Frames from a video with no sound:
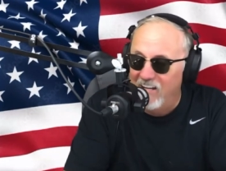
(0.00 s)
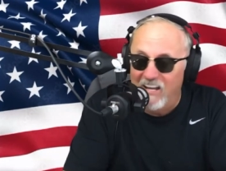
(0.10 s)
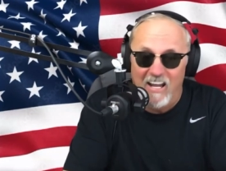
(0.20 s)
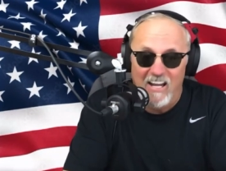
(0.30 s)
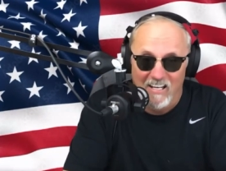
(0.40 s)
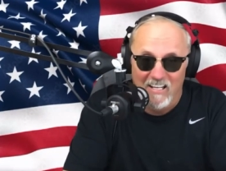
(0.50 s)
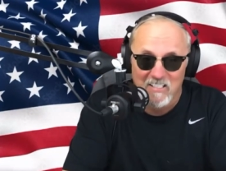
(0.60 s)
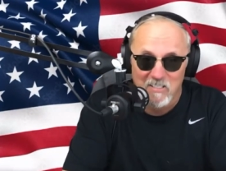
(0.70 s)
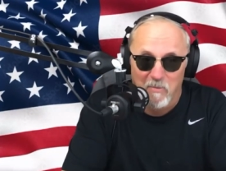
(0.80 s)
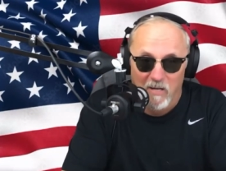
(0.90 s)
Aliens
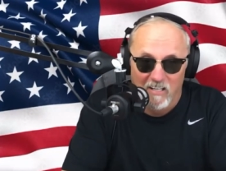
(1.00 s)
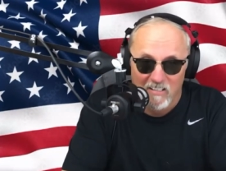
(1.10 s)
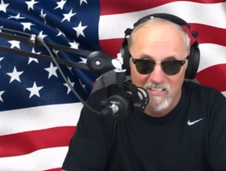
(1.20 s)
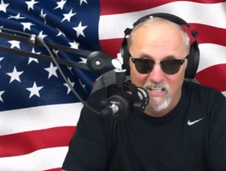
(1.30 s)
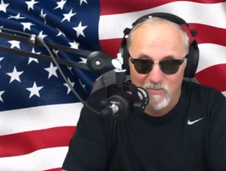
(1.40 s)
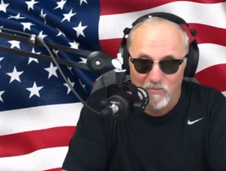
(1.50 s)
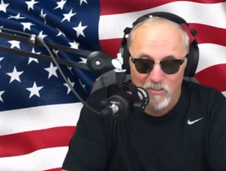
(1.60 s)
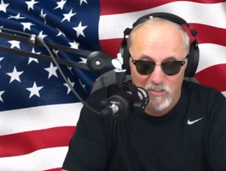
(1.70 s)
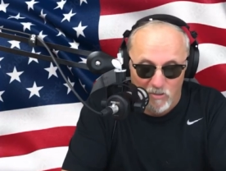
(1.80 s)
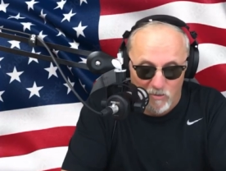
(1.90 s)
Among Us, that's for
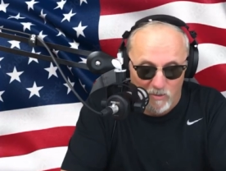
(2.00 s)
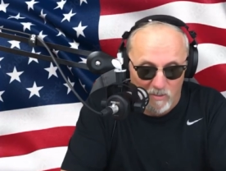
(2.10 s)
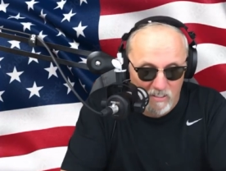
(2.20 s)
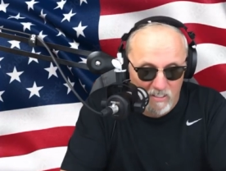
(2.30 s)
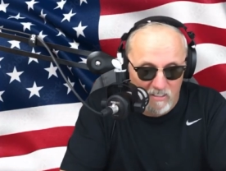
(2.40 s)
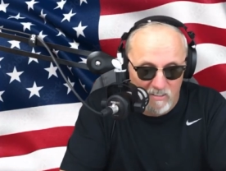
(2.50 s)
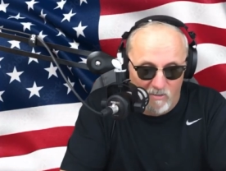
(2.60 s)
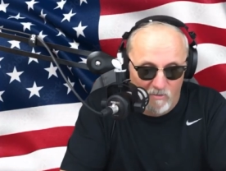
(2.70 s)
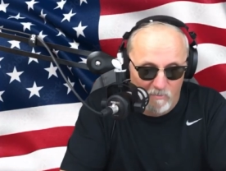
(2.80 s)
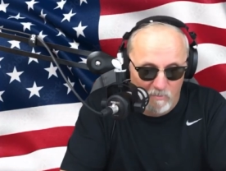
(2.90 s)
sure. Don't
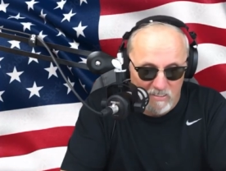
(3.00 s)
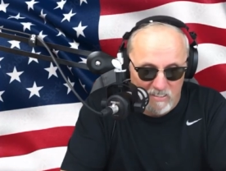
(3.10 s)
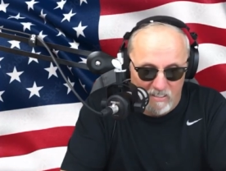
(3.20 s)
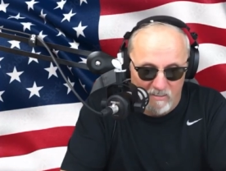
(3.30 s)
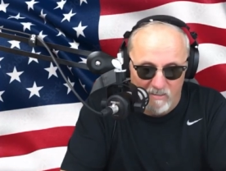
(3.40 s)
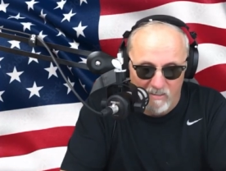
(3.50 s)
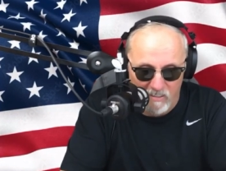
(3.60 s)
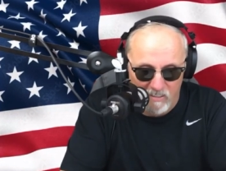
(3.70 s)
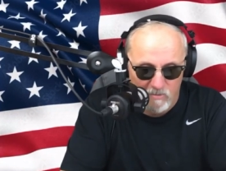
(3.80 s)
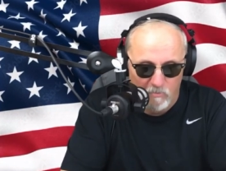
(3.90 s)
miss out on
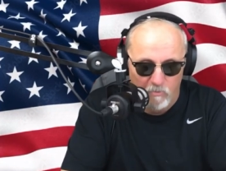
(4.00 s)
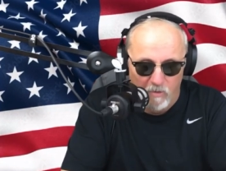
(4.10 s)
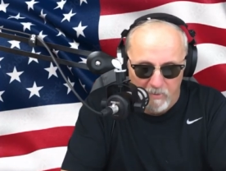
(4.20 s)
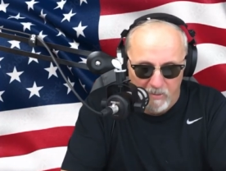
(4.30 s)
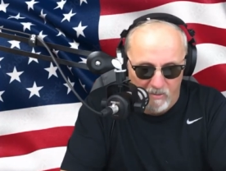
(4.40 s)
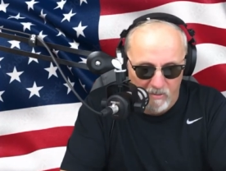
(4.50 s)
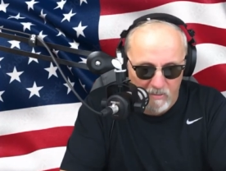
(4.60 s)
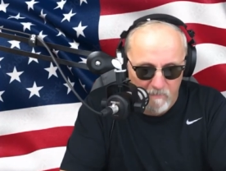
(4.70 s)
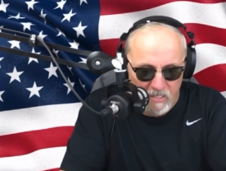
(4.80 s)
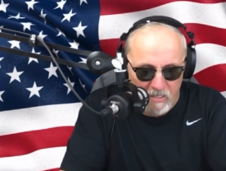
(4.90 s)
this webinar.
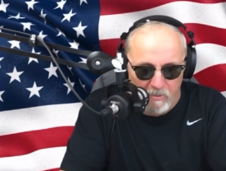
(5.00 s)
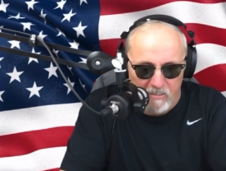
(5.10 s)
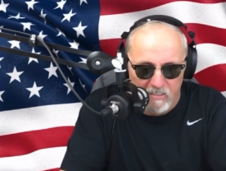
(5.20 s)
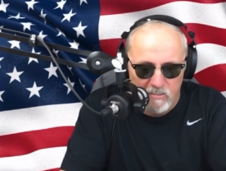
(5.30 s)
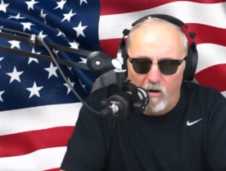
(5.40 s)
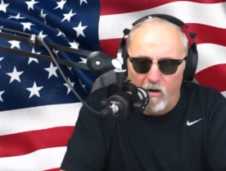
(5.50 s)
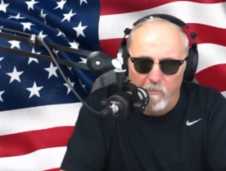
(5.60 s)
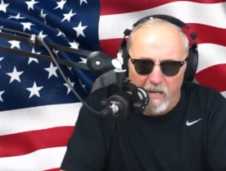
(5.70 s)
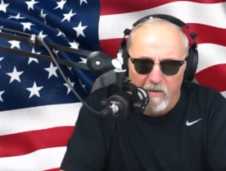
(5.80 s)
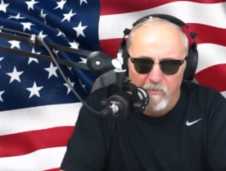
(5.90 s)
But this armed
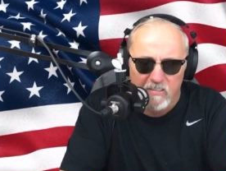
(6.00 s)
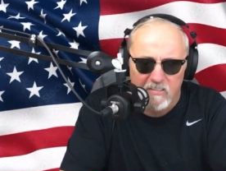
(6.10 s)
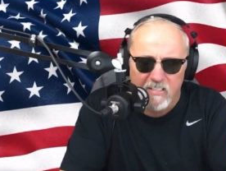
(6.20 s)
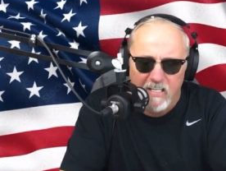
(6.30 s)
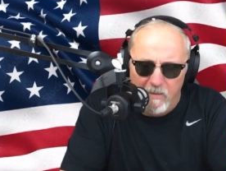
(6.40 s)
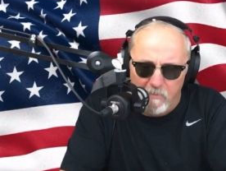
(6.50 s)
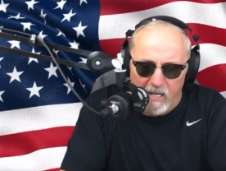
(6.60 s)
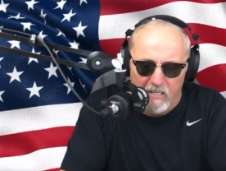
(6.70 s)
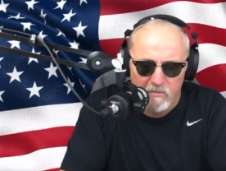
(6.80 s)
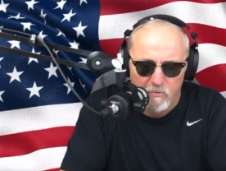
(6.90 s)
man with a ski
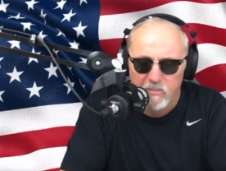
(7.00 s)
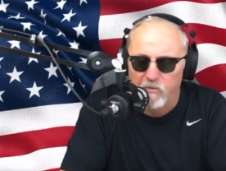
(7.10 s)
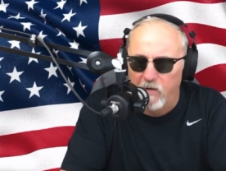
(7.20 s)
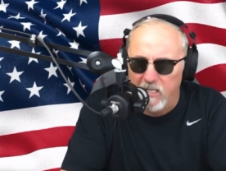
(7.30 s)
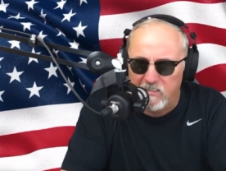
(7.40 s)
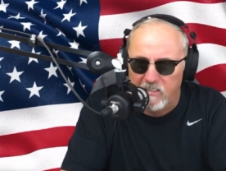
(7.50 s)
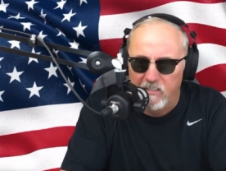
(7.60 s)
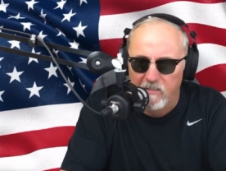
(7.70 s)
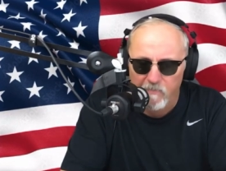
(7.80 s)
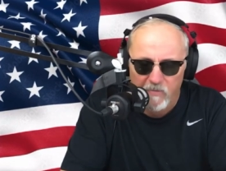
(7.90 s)
mask was arrested
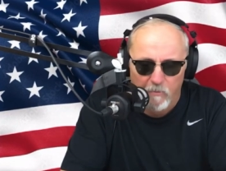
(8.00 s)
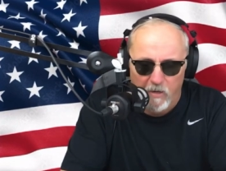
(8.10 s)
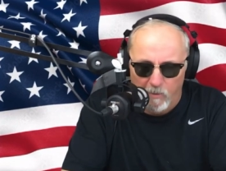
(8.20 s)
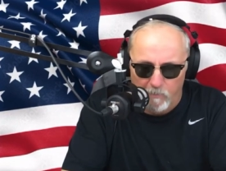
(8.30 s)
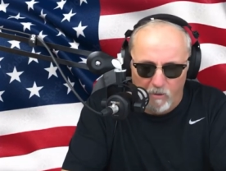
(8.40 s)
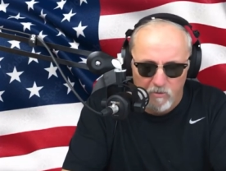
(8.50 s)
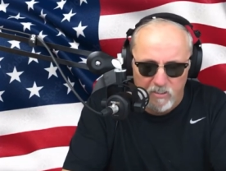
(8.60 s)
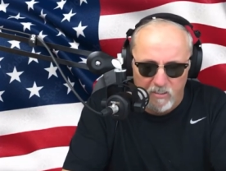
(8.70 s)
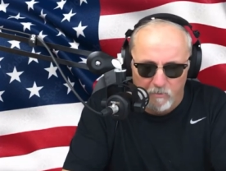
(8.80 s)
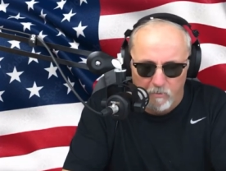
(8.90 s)
while approaching
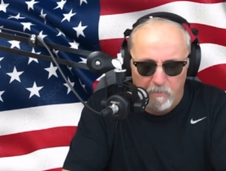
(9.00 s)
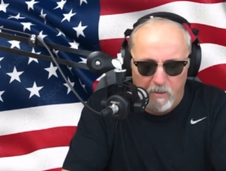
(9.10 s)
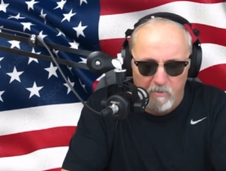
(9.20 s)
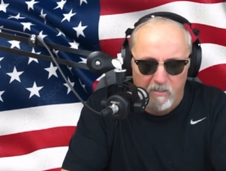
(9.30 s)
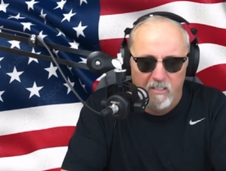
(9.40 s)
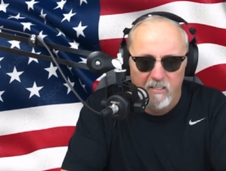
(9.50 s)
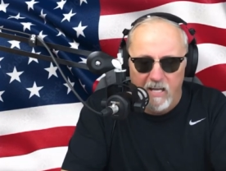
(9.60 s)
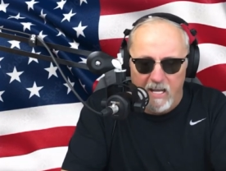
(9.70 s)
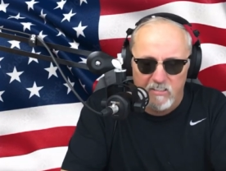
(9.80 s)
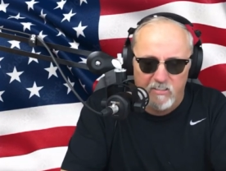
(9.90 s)
the Republican
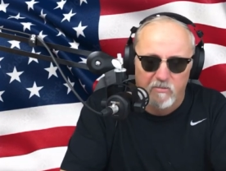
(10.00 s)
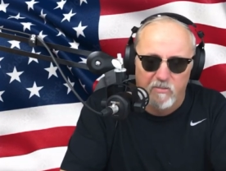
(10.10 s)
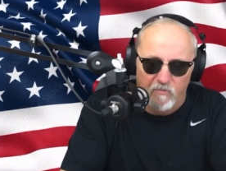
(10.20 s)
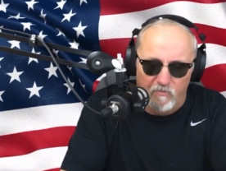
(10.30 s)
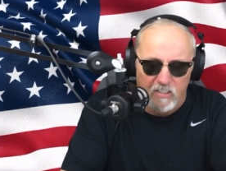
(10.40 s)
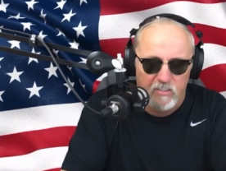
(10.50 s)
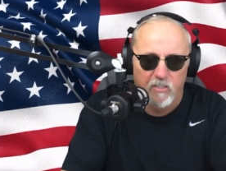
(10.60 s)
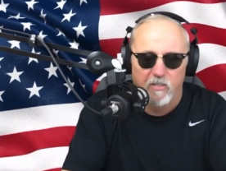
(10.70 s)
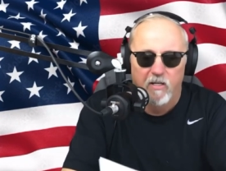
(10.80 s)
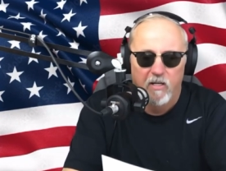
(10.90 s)
National Convention
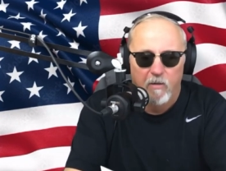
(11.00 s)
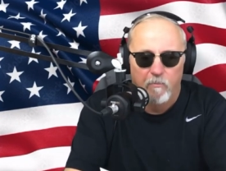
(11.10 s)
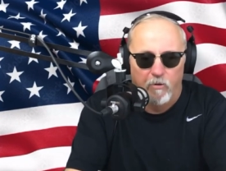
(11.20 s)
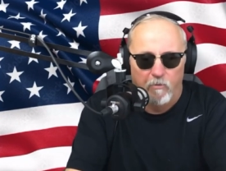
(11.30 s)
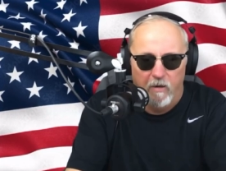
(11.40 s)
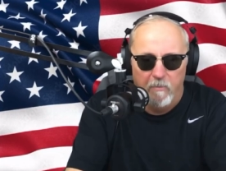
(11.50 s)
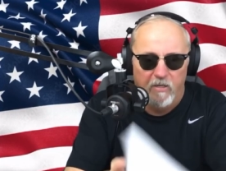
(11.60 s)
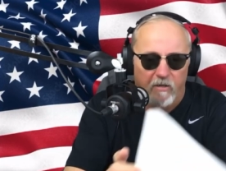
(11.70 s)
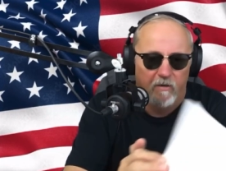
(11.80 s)
perimeter